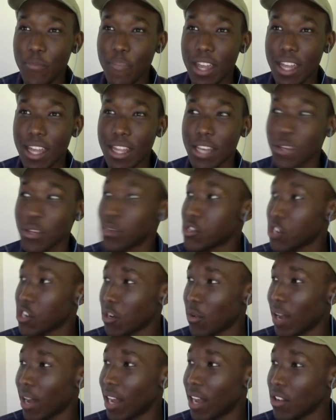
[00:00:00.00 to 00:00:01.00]
And then you
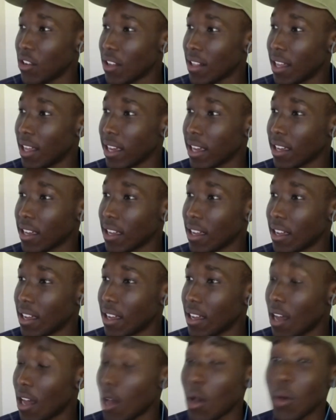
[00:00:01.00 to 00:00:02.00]
turn around and you're like,
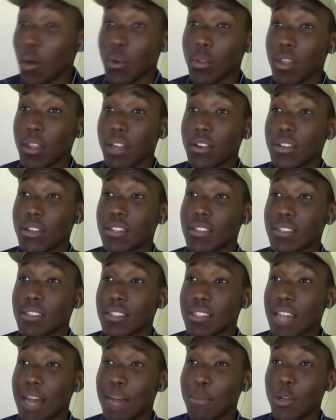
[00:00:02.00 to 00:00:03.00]
oh,
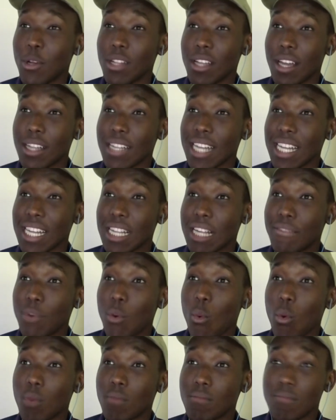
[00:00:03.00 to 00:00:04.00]
there's, I'm only on like
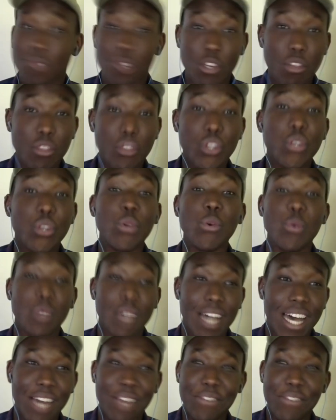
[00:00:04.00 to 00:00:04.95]
level 2 out